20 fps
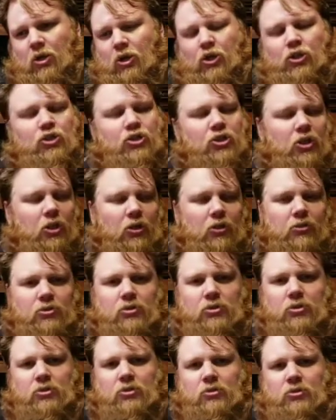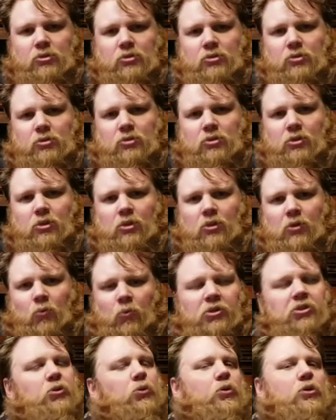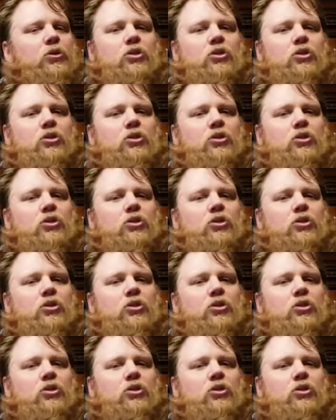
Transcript: concerns, want to